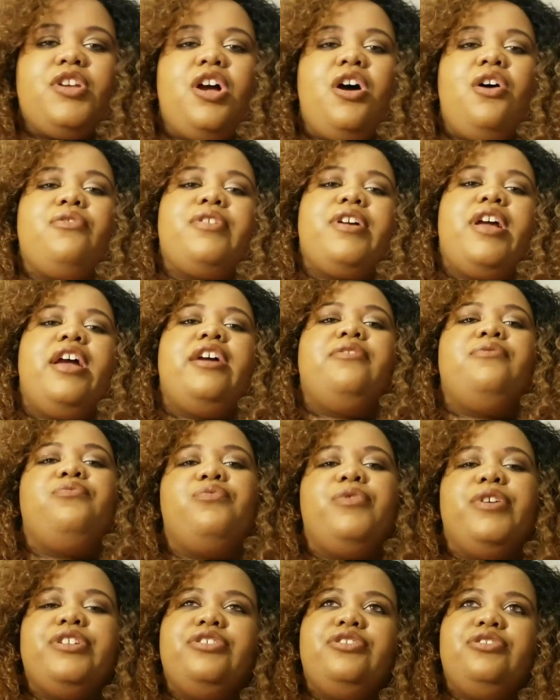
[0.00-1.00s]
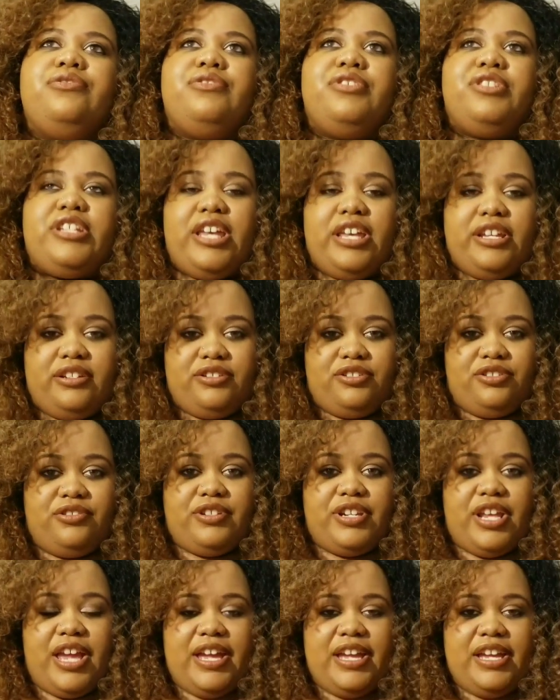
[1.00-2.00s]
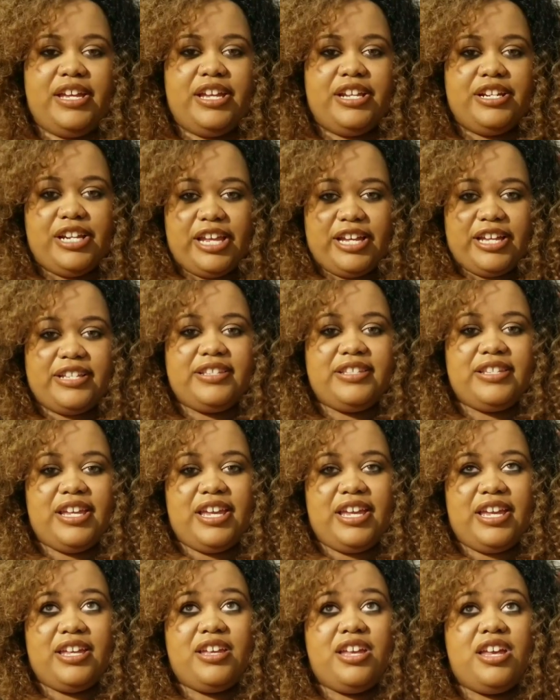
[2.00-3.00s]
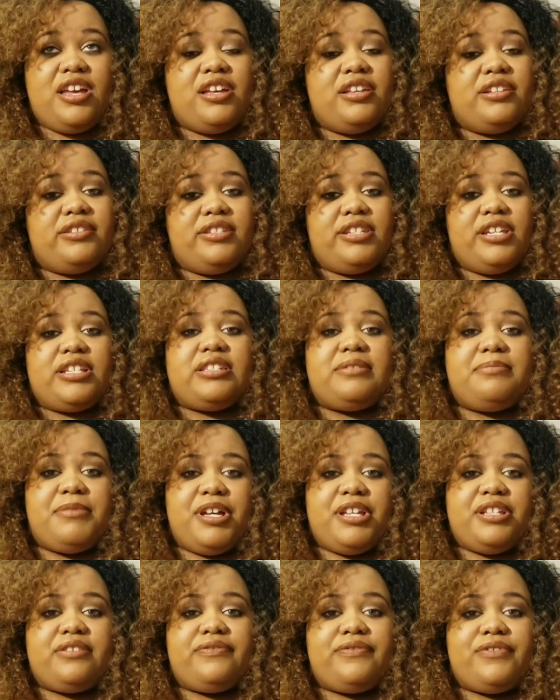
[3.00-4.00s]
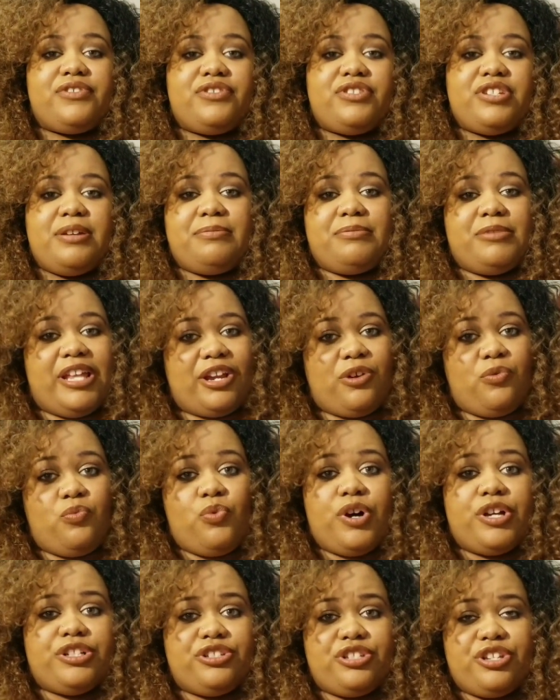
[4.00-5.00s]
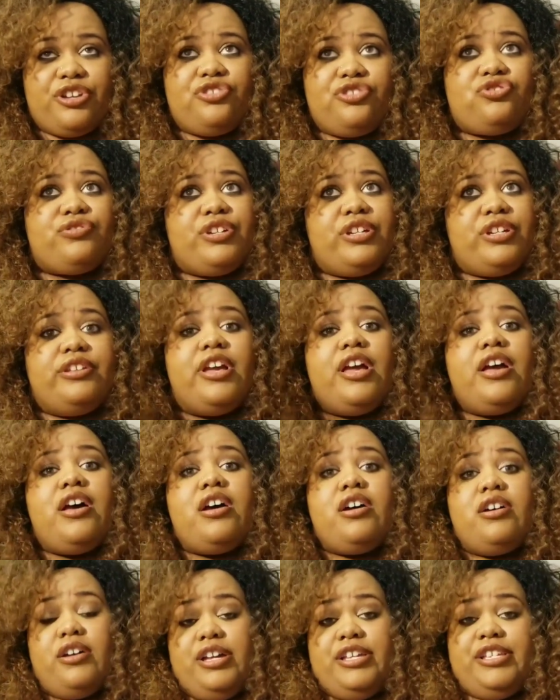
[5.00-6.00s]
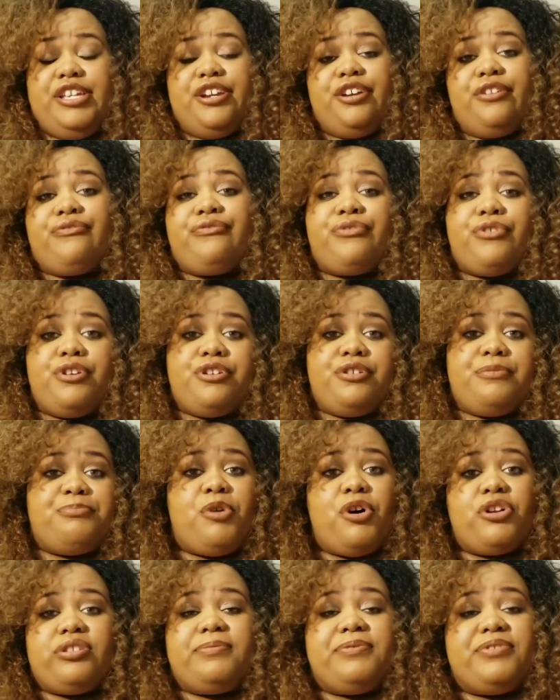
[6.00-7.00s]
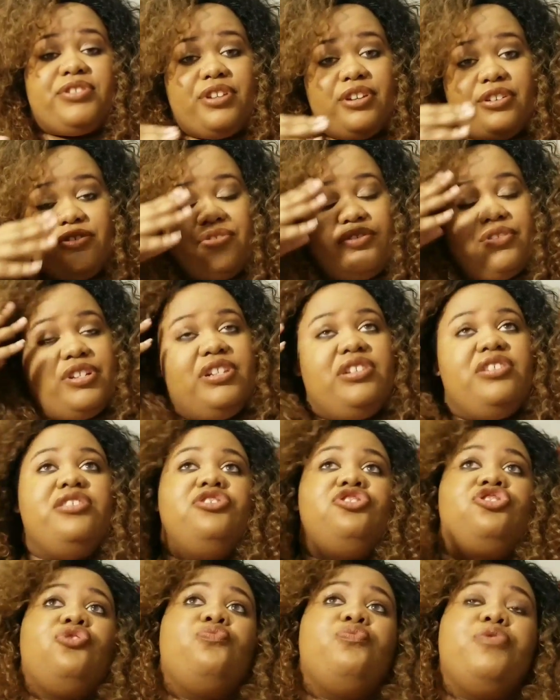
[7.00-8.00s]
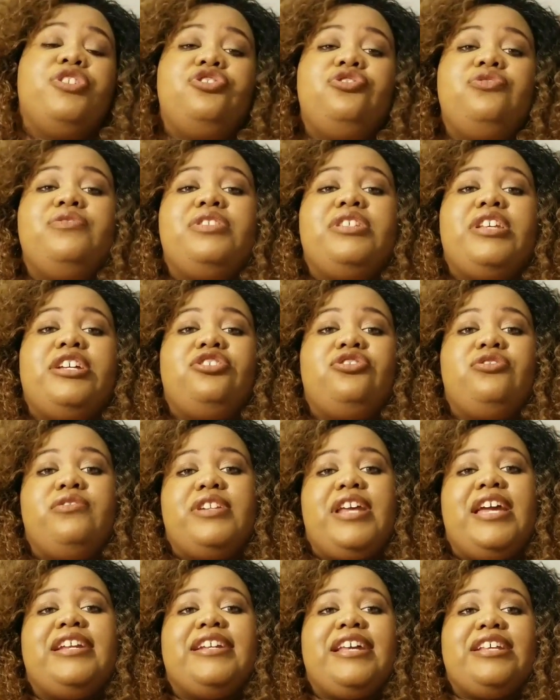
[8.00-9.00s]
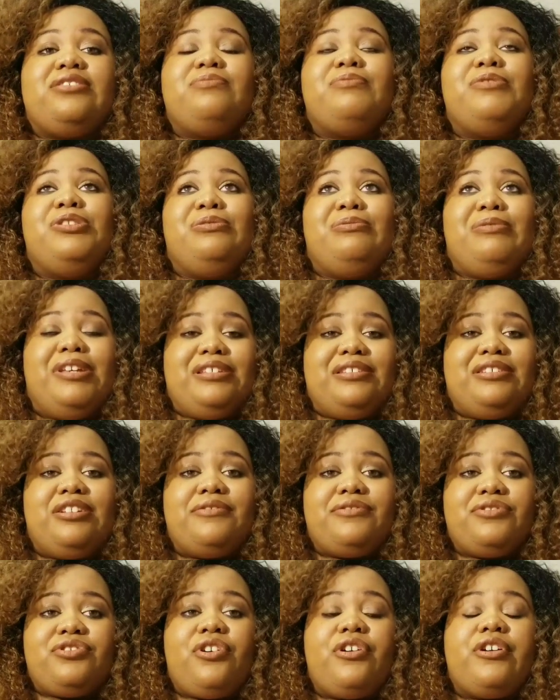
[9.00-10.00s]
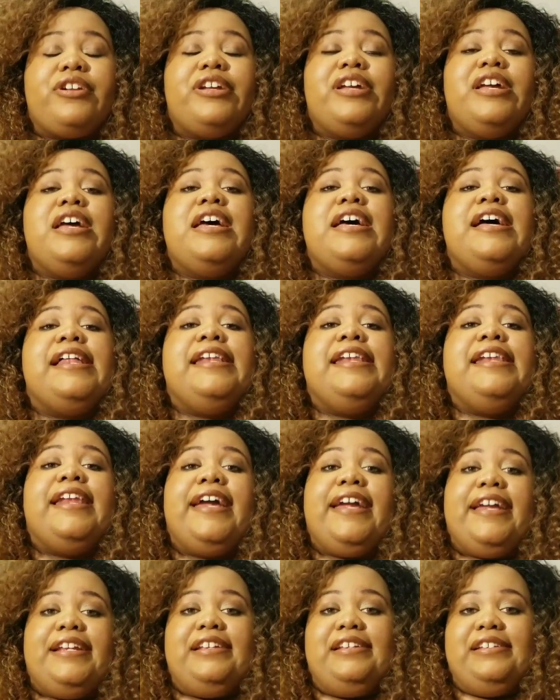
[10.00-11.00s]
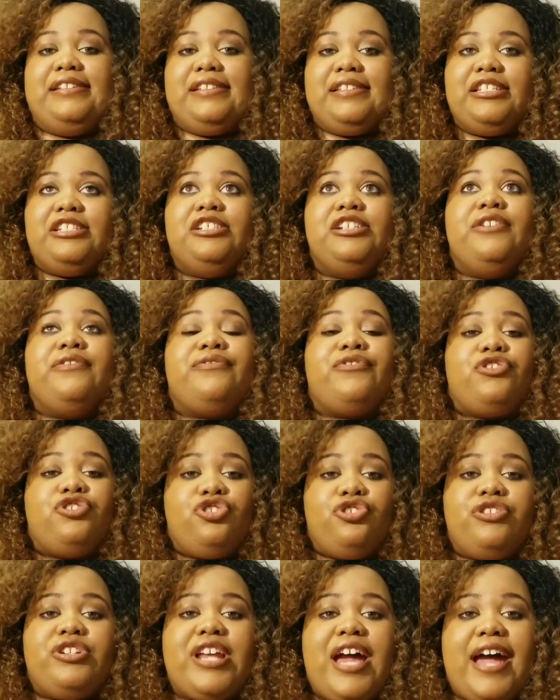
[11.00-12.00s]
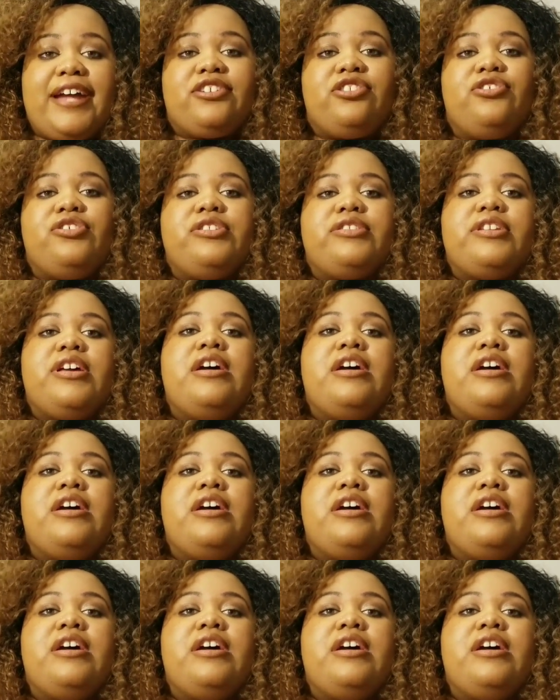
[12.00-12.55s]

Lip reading: Okay, once you set your date, and like I said, 6 months for some, like one surgery, a year for multiple surgery. So once you set your date, that's when you get stuff started. Ladies, for your doctors